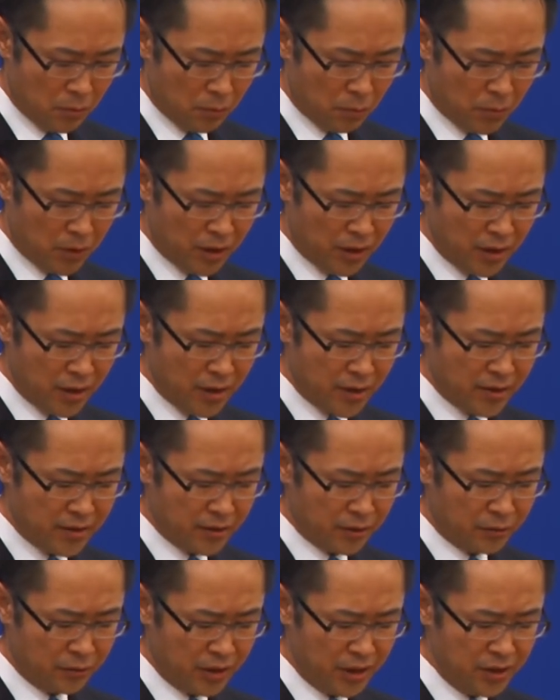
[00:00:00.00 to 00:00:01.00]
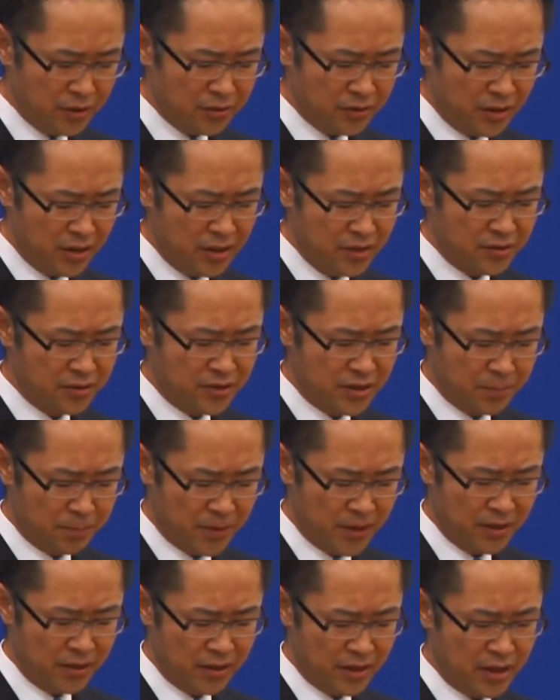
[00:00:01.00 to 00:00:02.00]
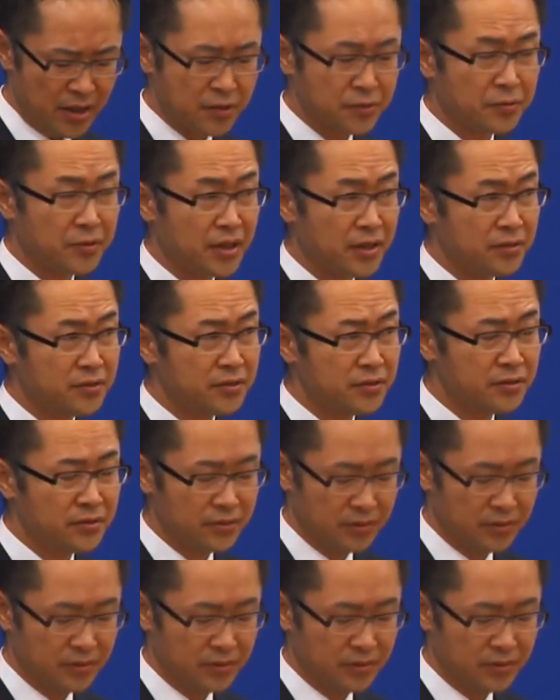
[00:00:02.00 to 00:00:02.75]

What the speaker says: were the Great East Japan earthquake